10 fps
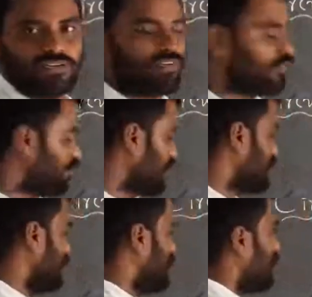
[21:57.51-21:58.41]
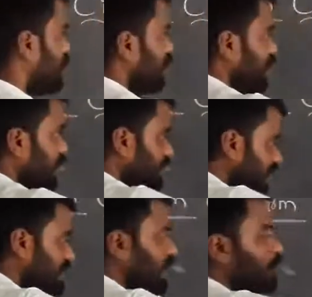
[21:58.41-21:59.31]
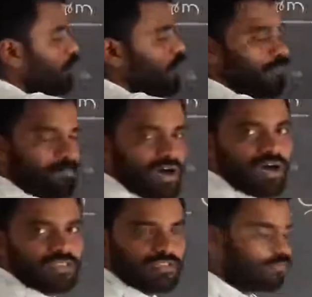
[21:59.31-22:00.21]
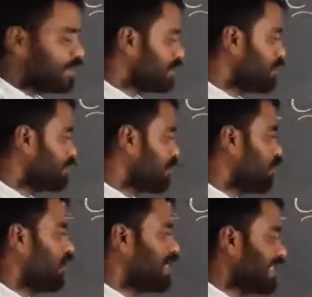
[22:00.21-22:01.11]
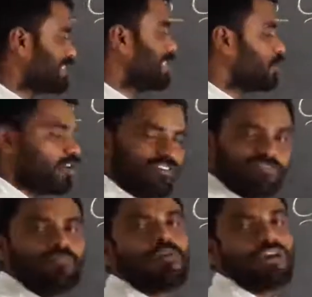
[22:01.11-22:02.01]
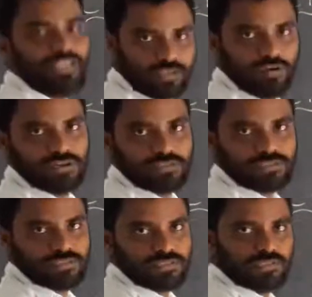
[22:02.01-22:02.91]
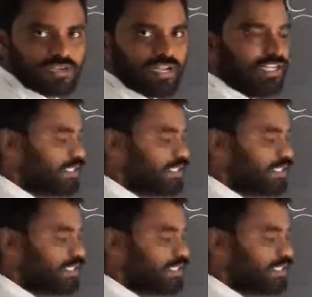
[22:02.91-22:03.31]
For that, the circular path we simply call a set of polygons, right?